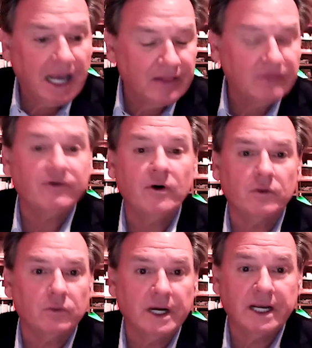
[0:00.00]
and the
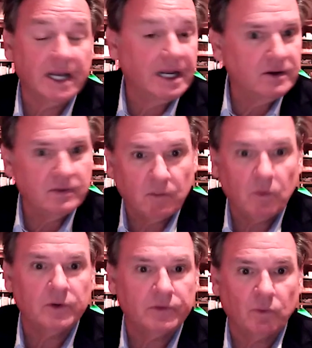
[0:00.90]
phone will ring, and
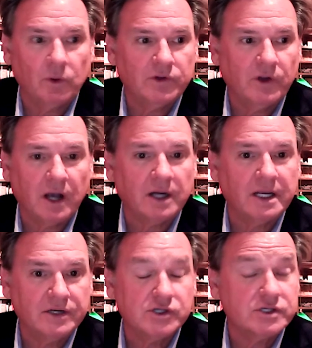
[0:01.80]
we're
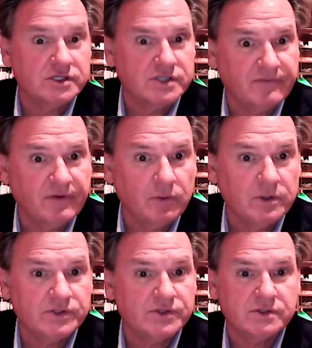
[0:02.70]
talking just as if it
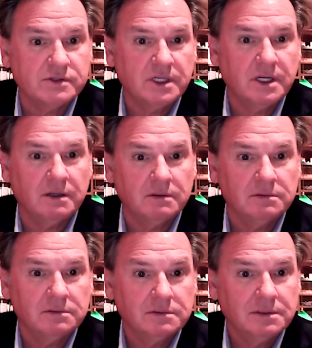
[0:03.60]
was
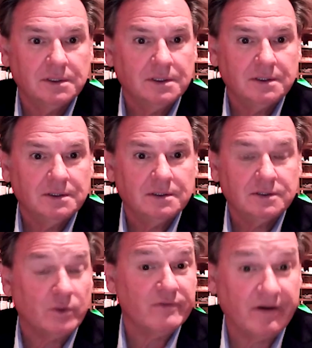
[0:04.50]

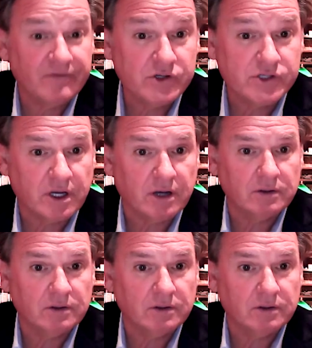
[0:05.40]
25 years ago,